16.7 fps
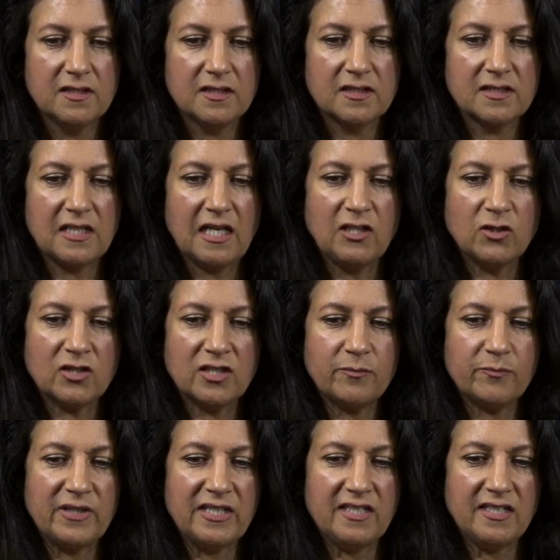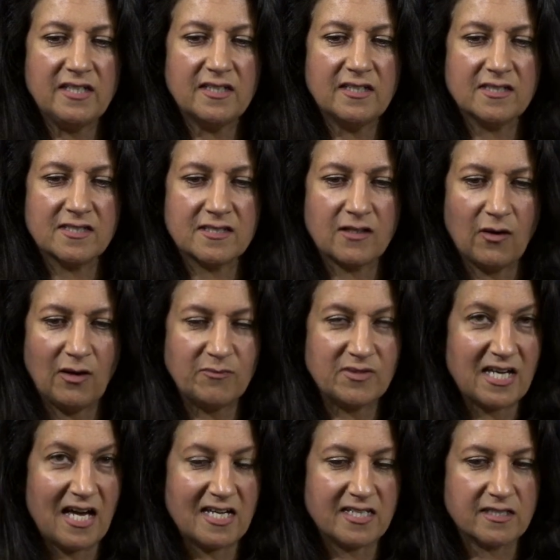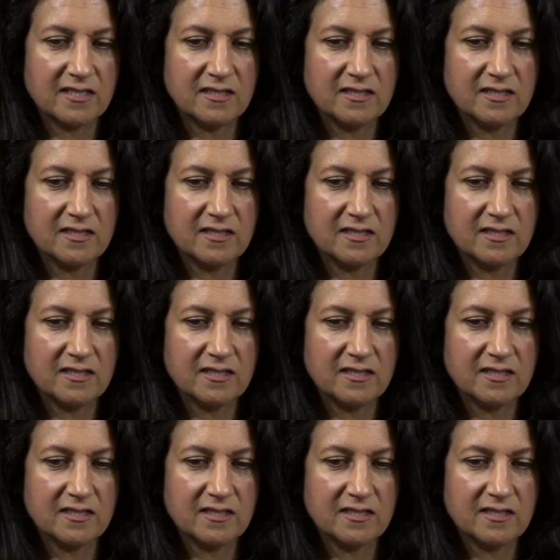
They look at me as though I'm dead,